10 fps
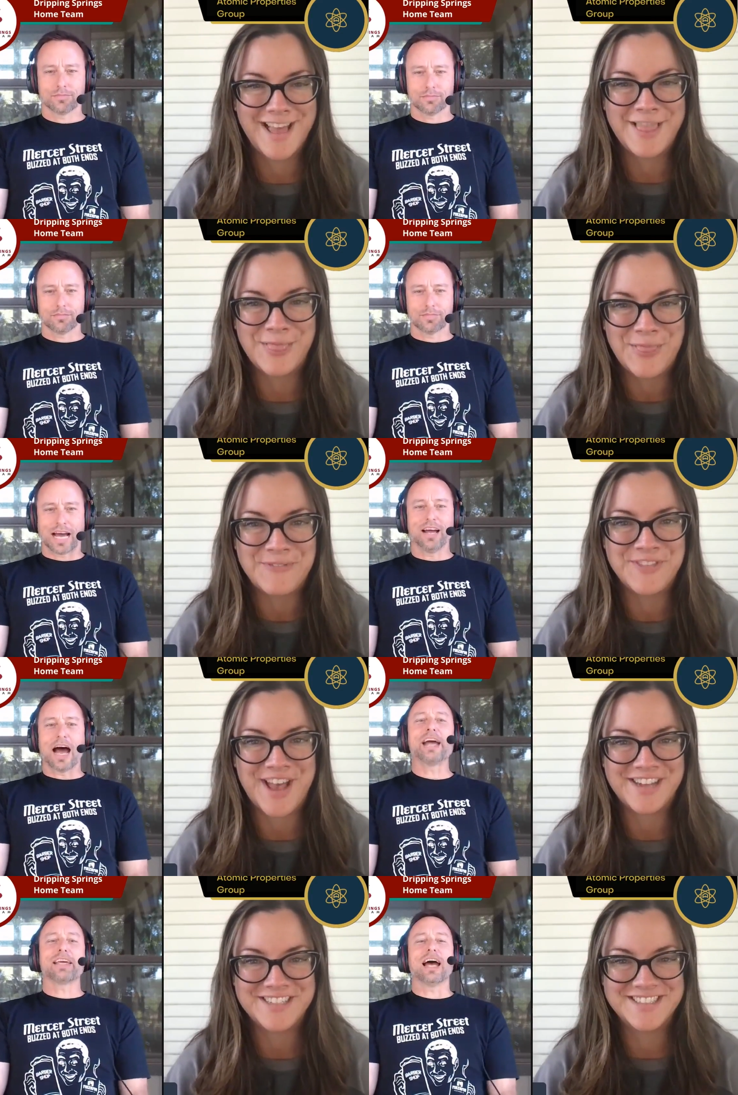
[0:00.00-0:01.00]
Speaker 1: I love I,
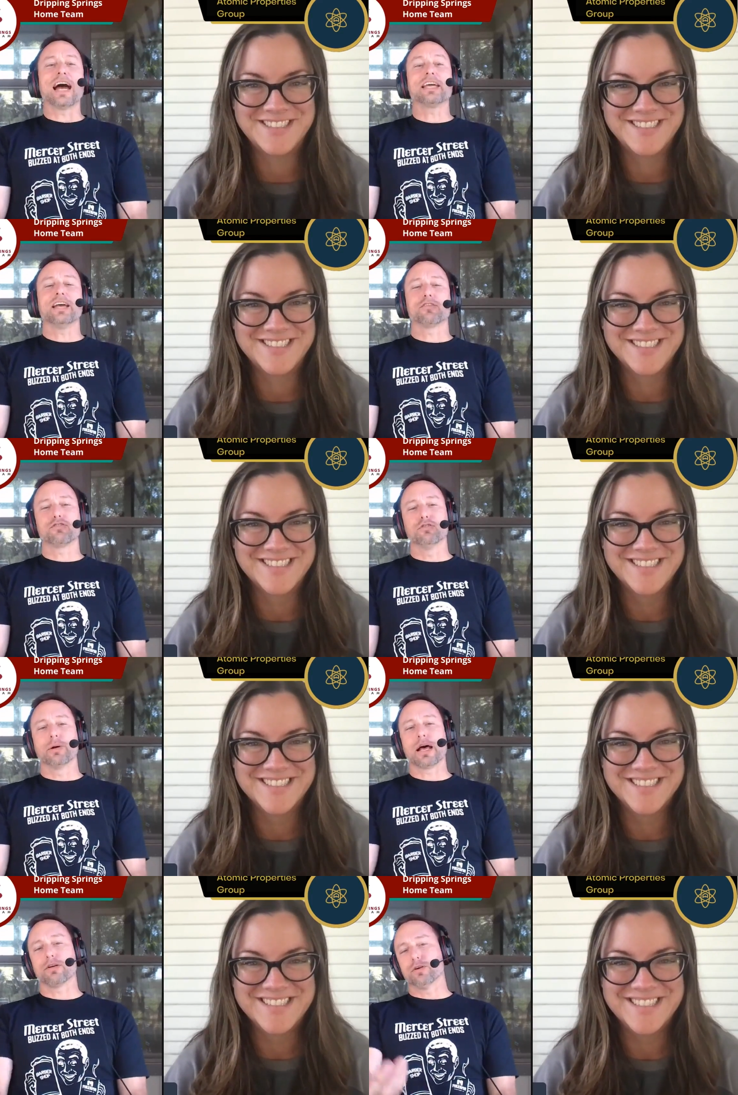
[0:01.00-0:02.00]
that. I can I can too,
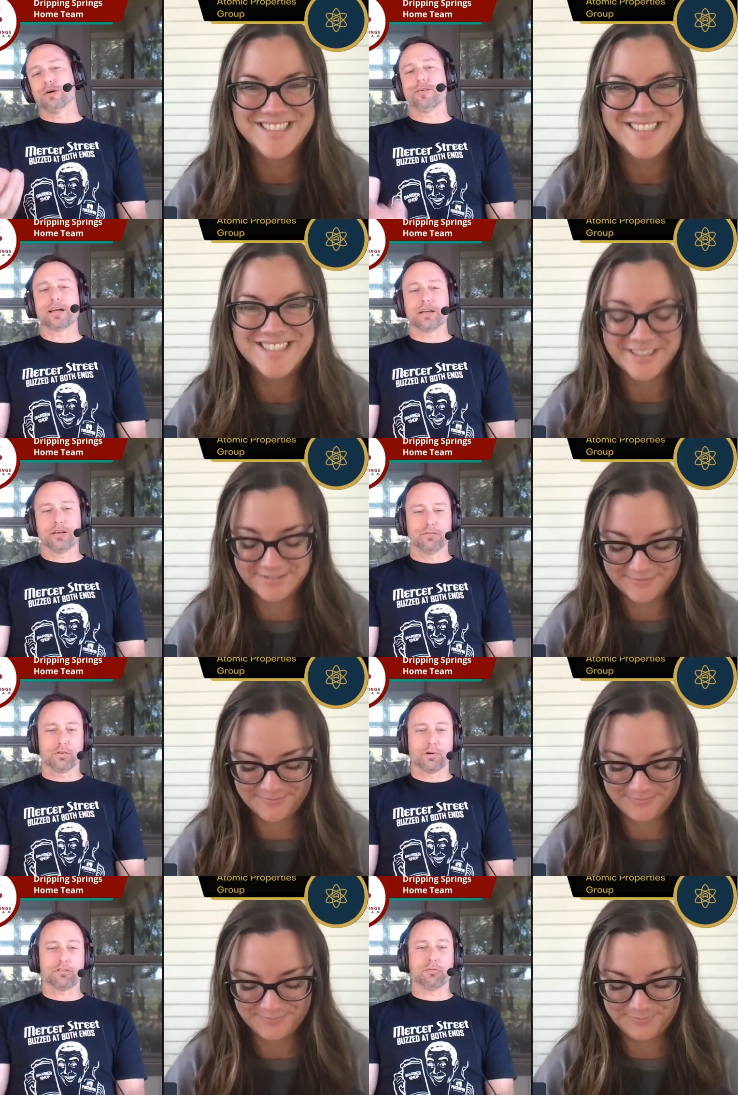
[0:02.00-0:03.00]
but I don't know if I can give
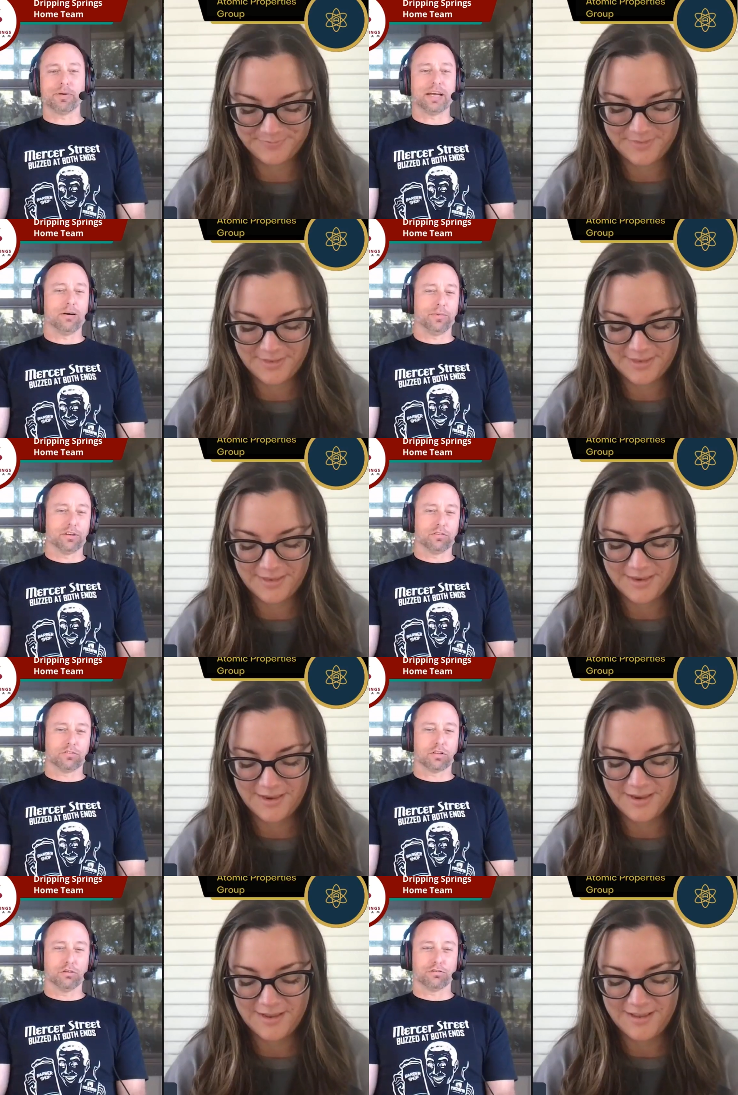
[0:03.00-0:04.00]
the recipe out because
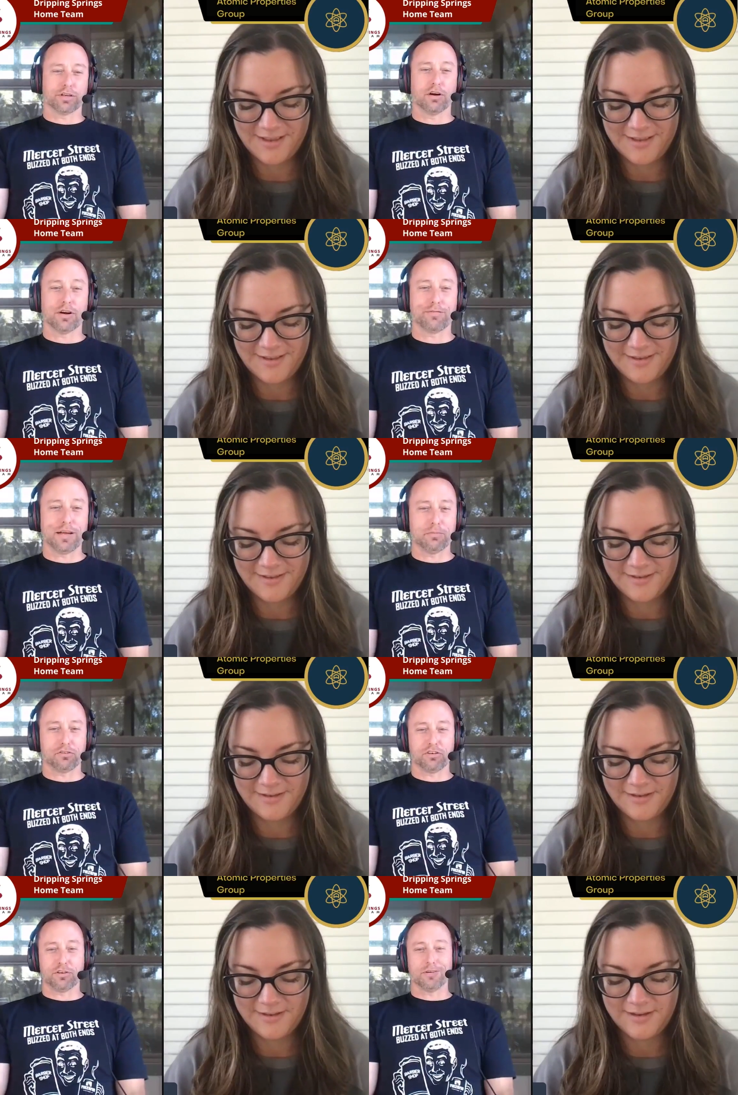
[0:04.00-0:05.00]
it's a closely guarded family
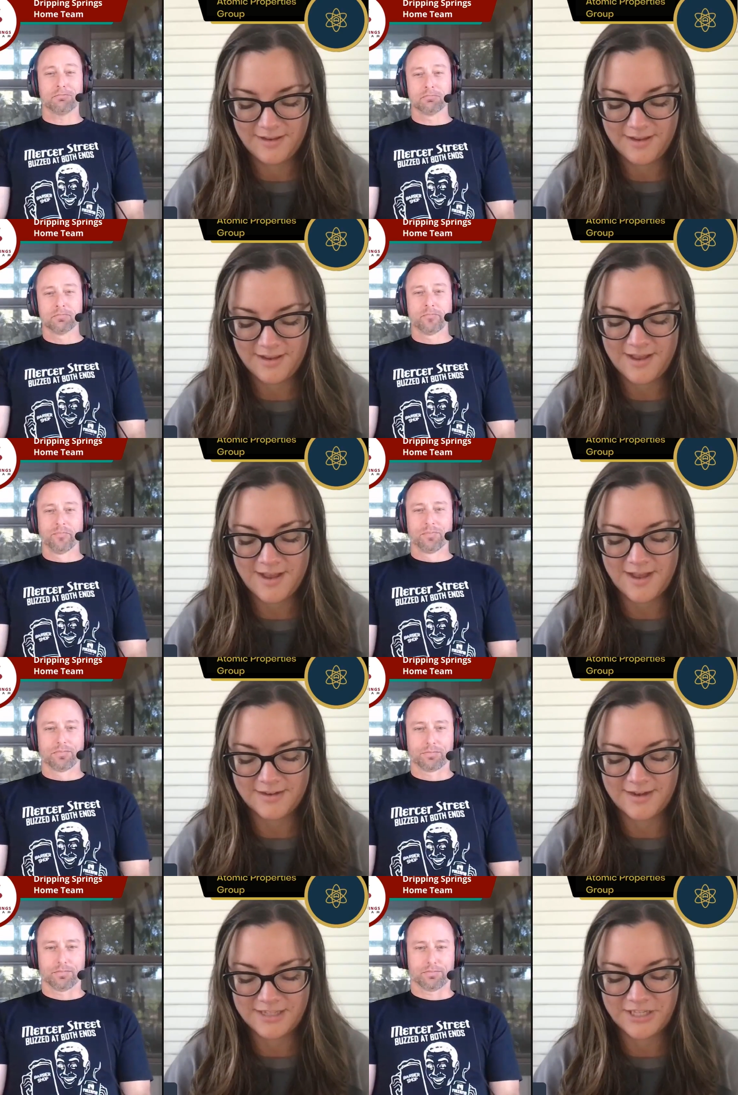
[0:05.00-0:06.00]
secret.
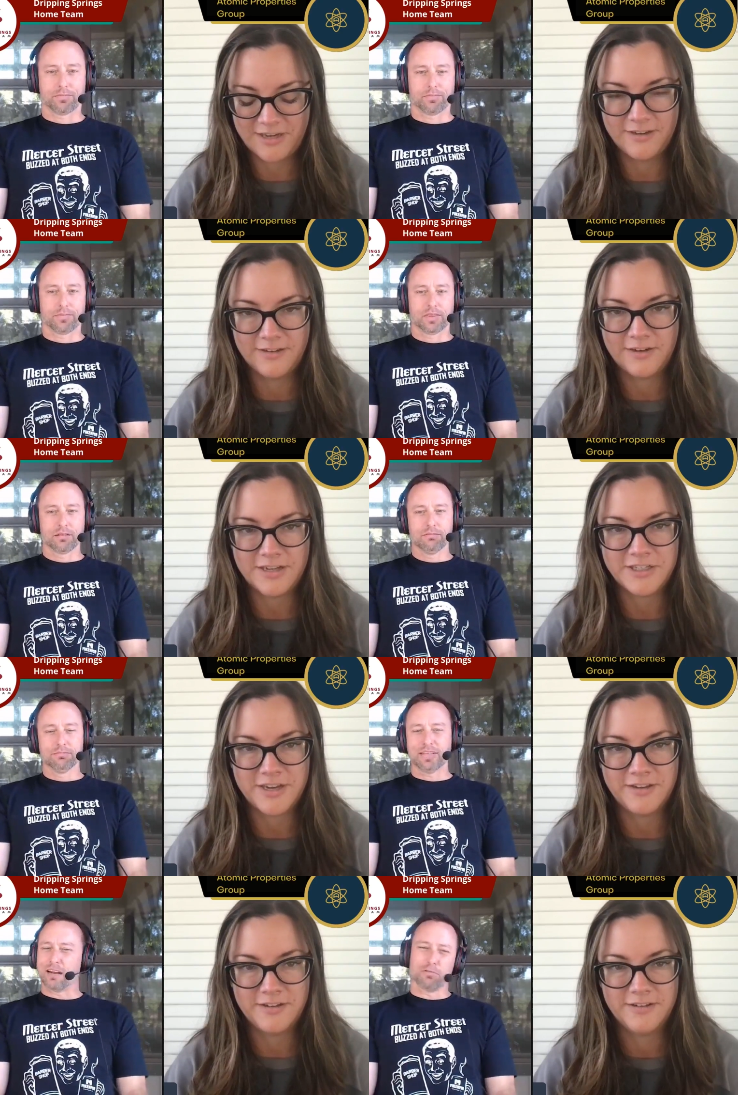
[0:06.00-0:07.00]
Speaker 2: Ah, gotcha.
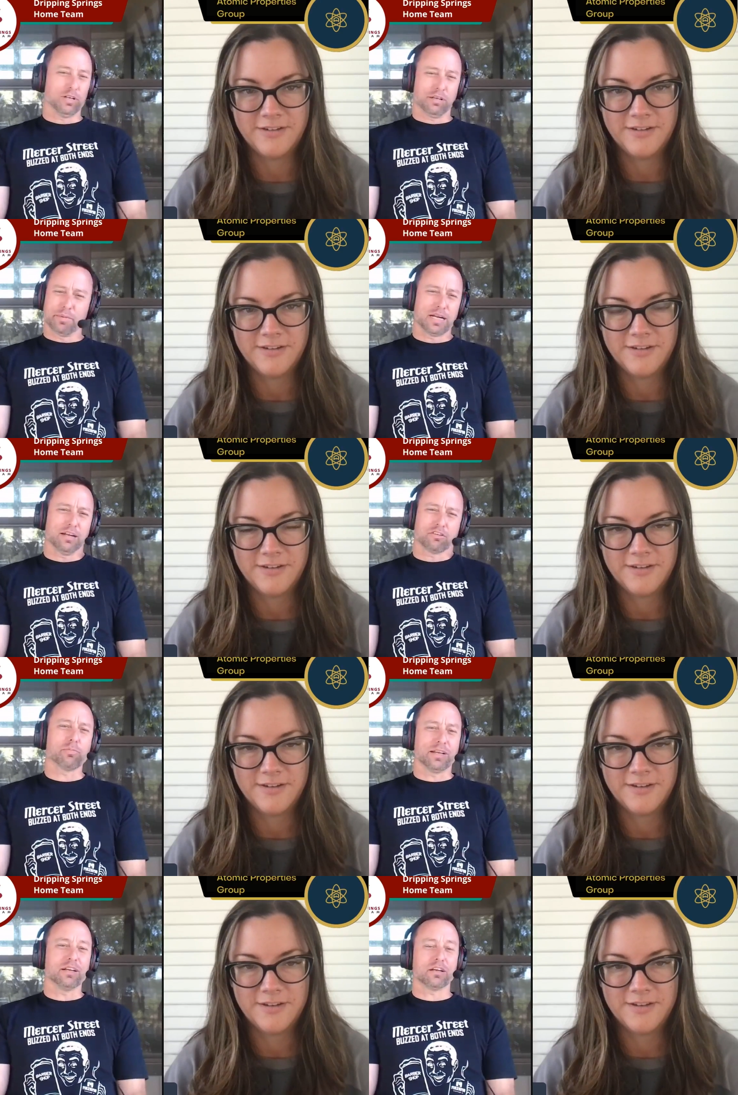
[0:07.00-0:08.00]
Speaker 1: Gotcha. Not really, but I'll
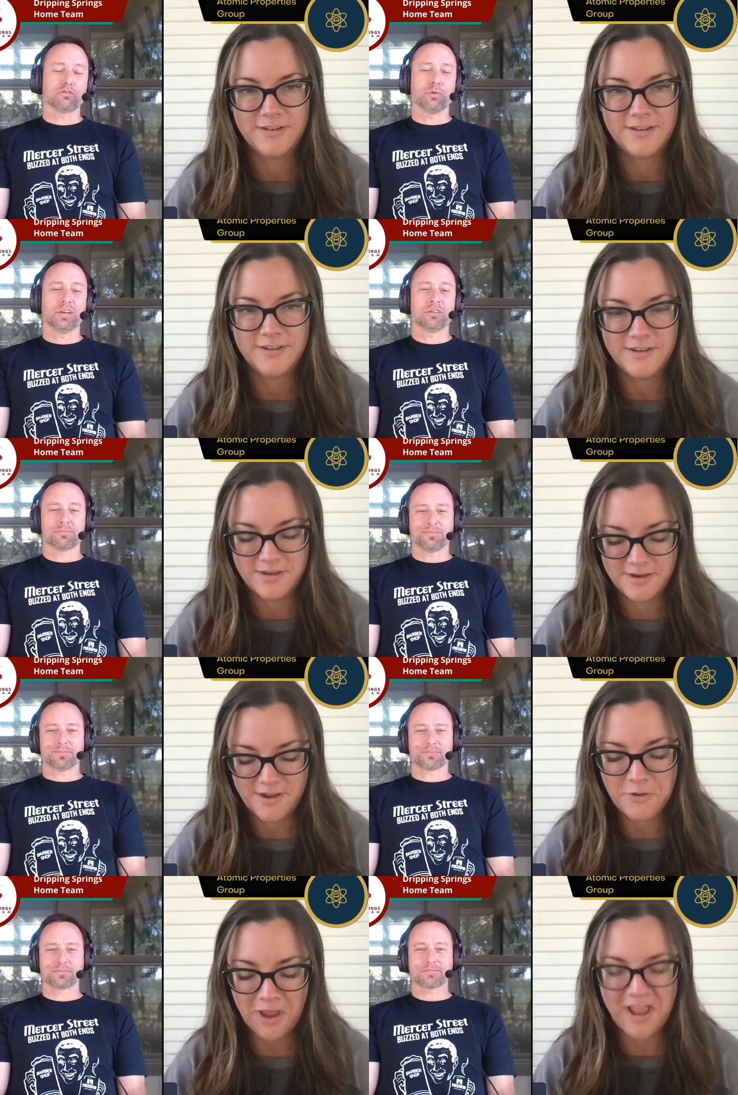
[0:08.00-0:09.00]
explain next week.
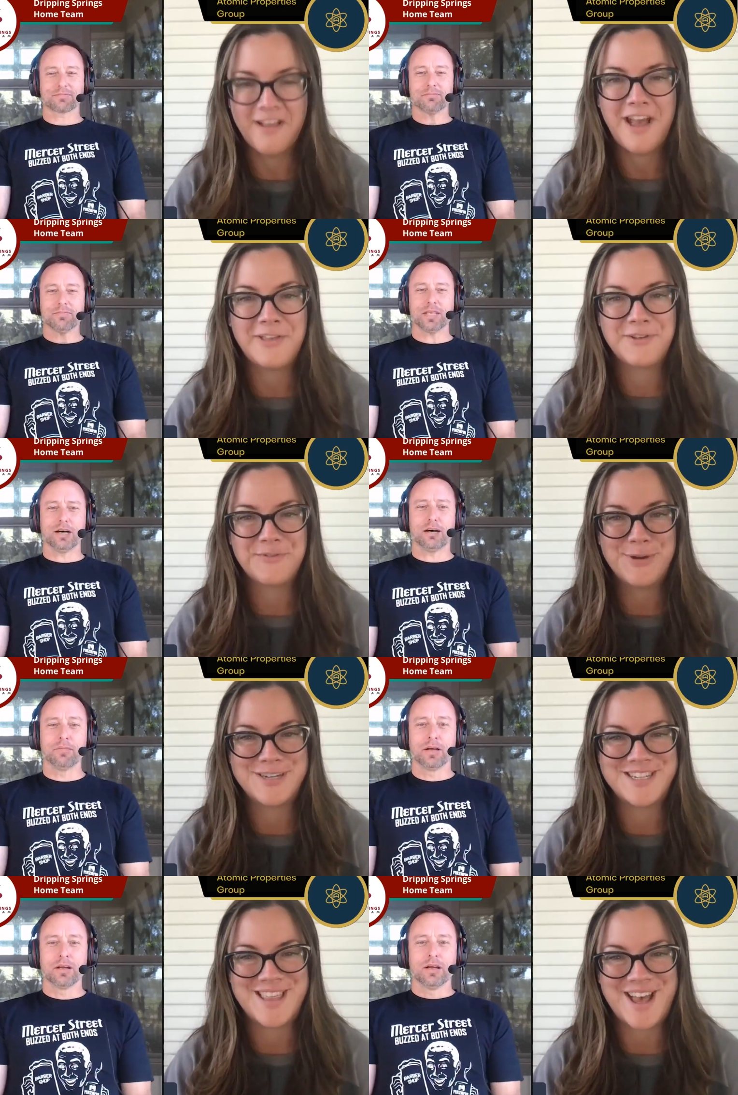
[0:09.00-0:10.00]
Speaker 2: Okay. I look um,
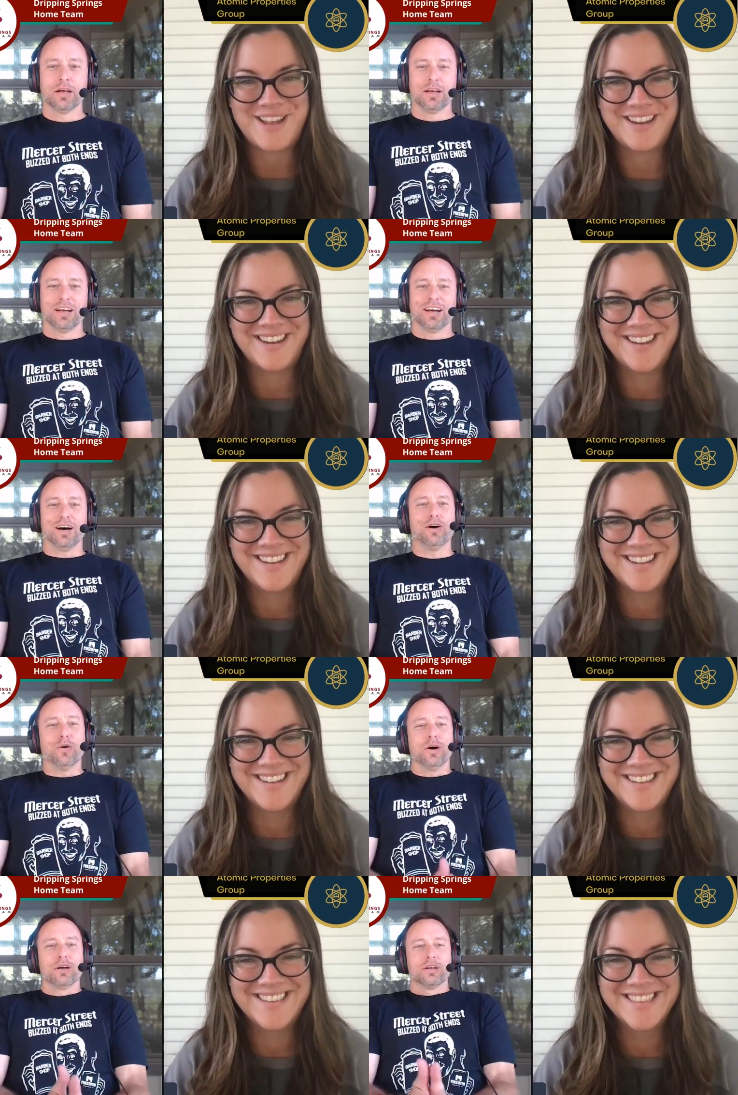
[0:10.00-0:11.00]
forward um, to that.
Speaker 1: Oh,